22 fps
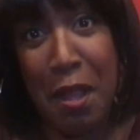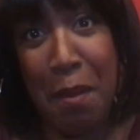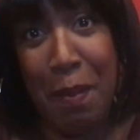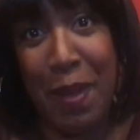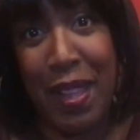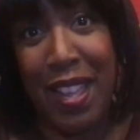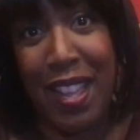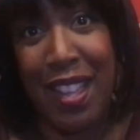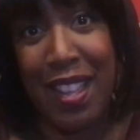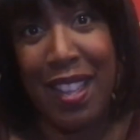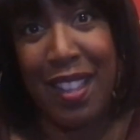
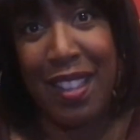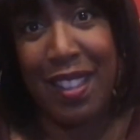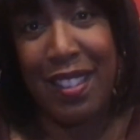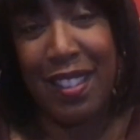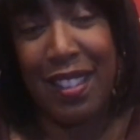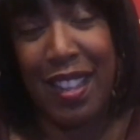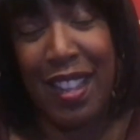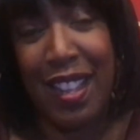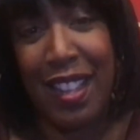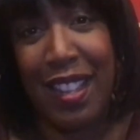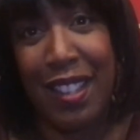
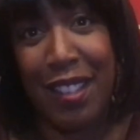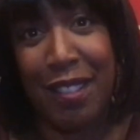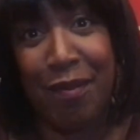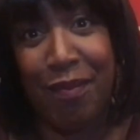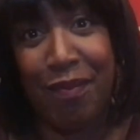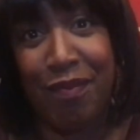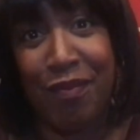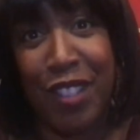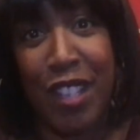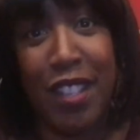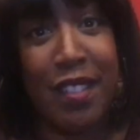because um,
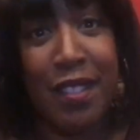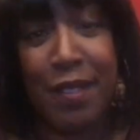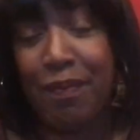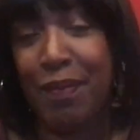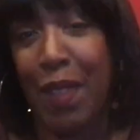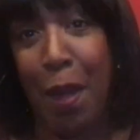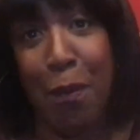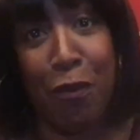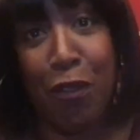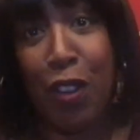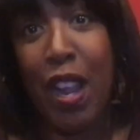just
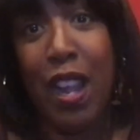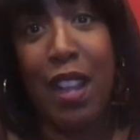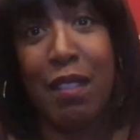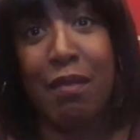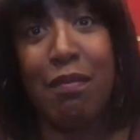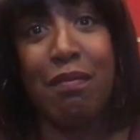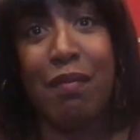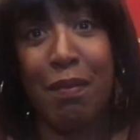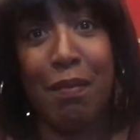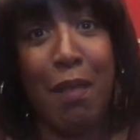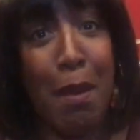up front,
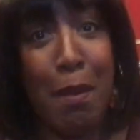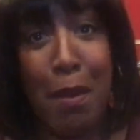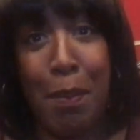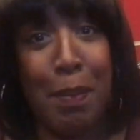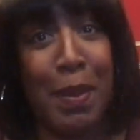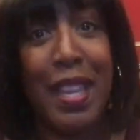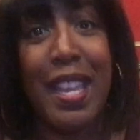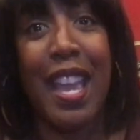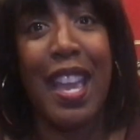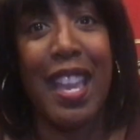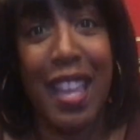I'm a
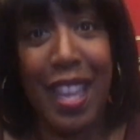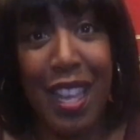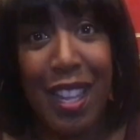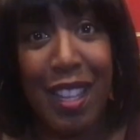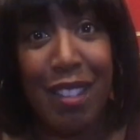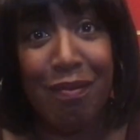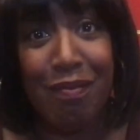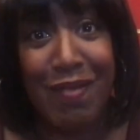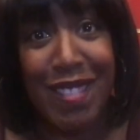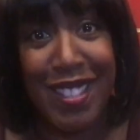PK kid.